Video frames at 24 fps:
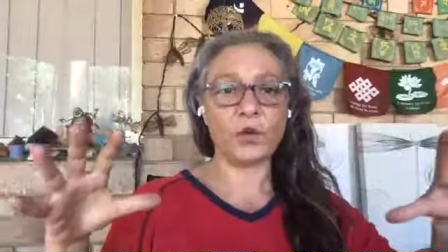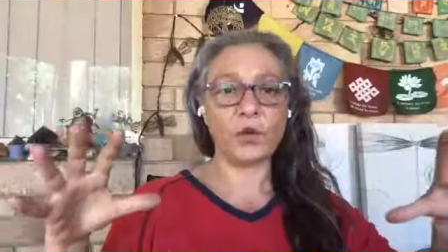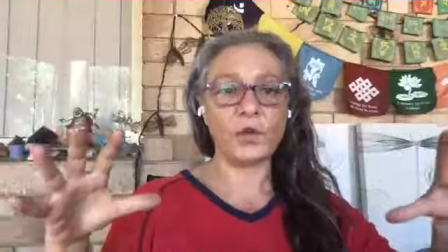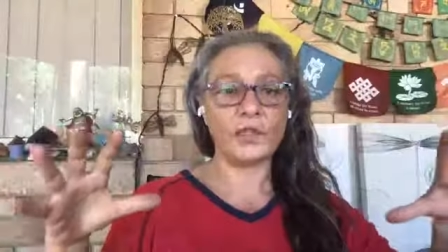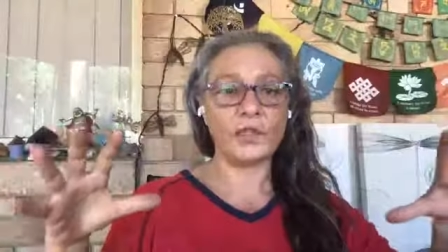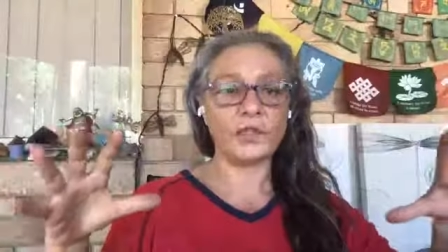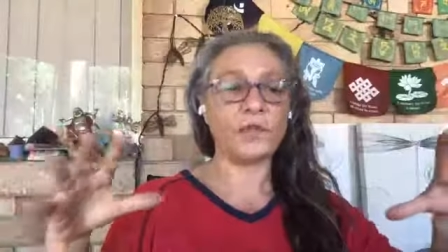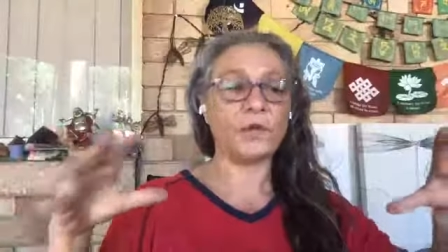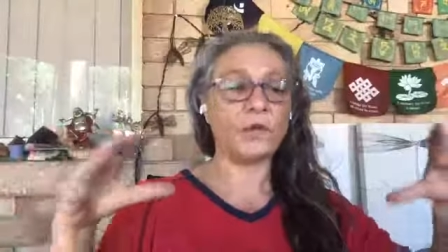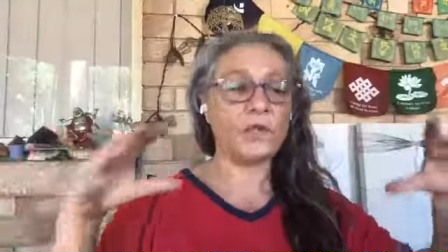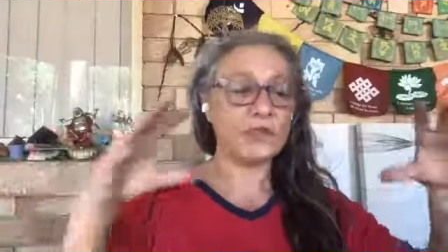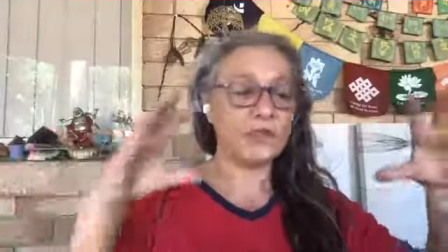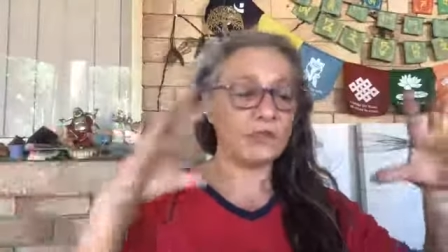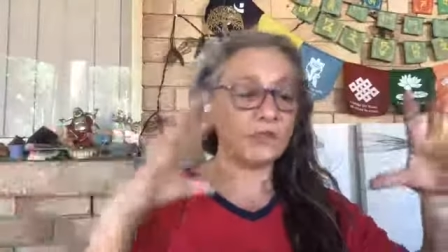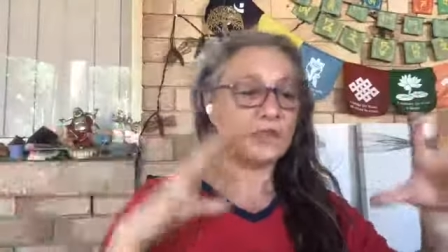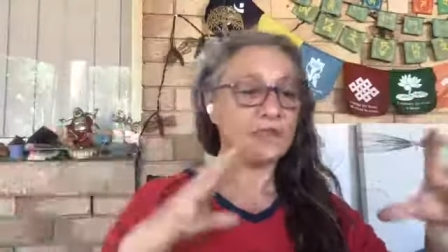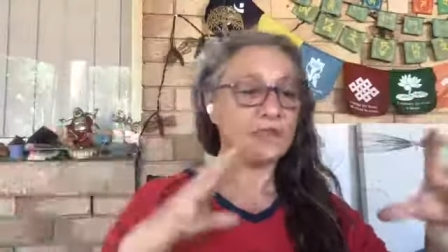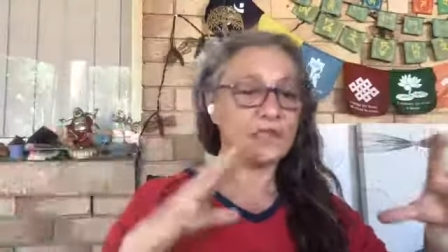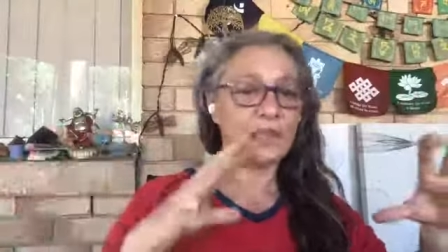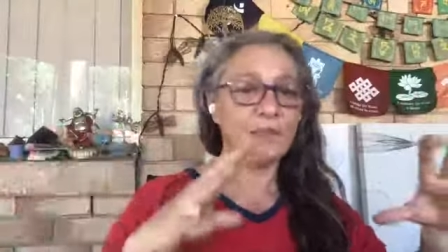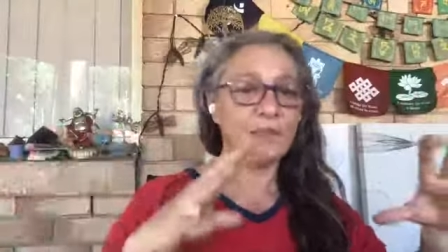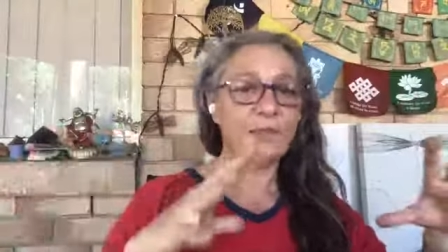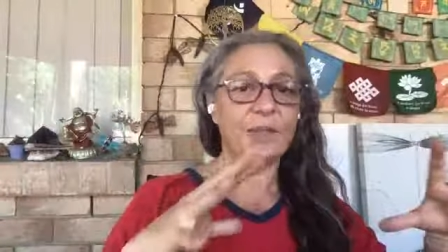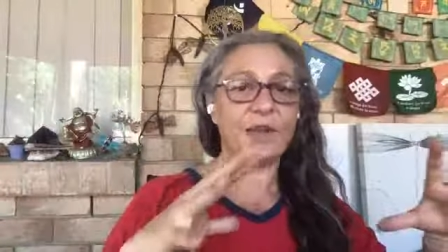with. So it's a
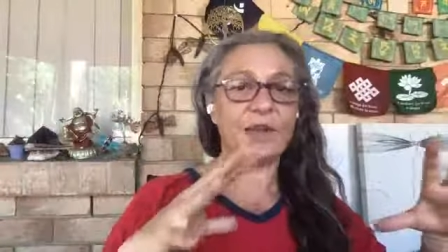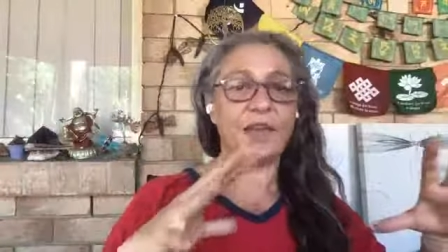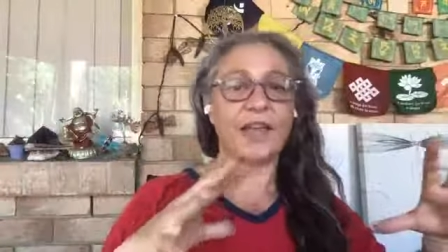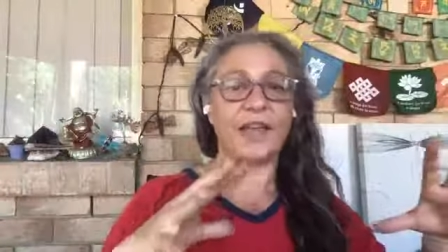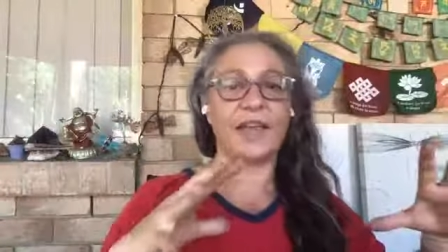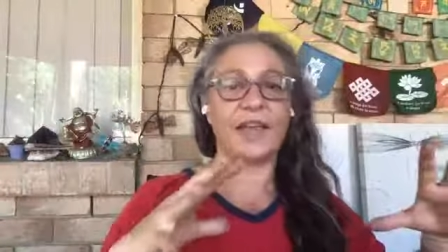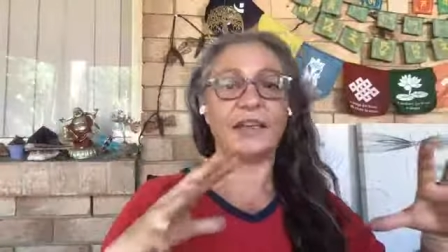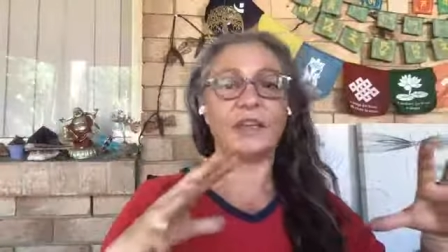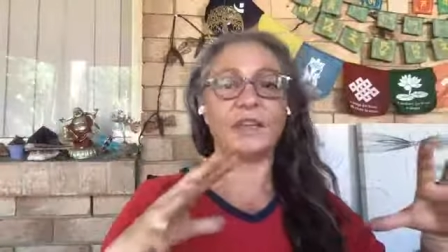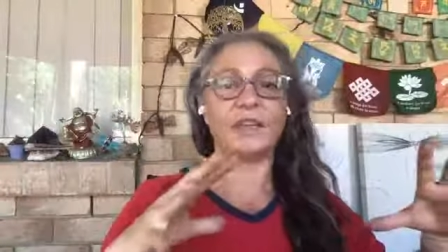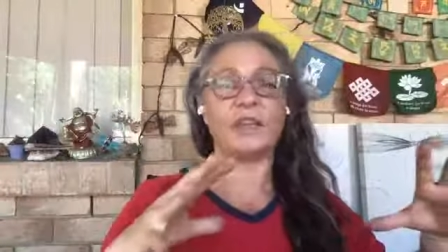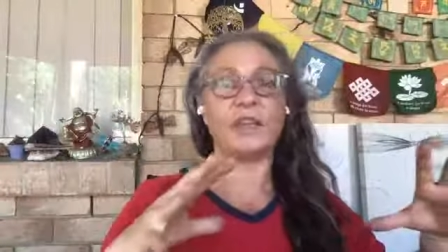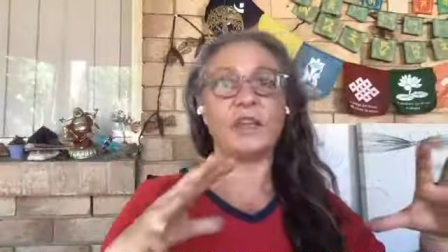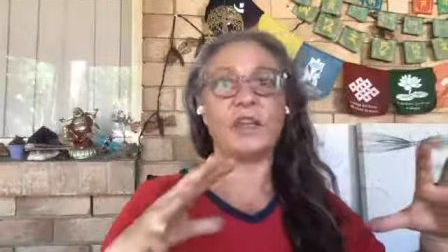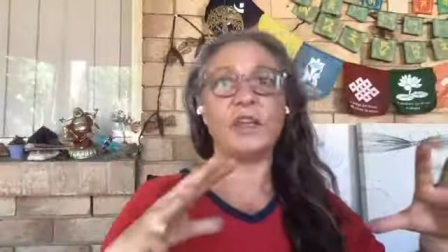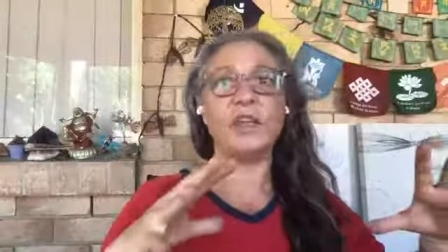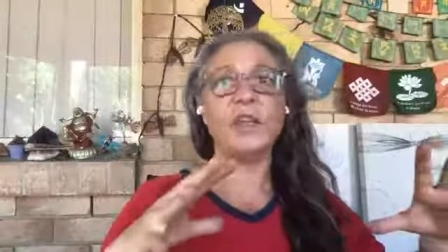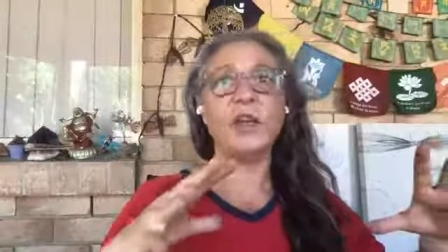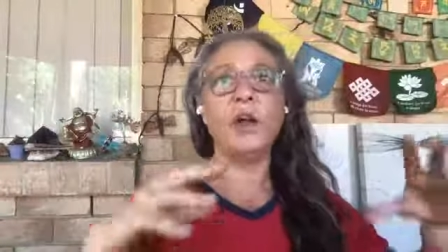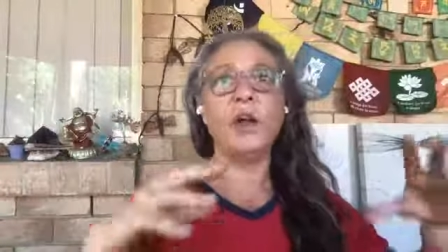similar energy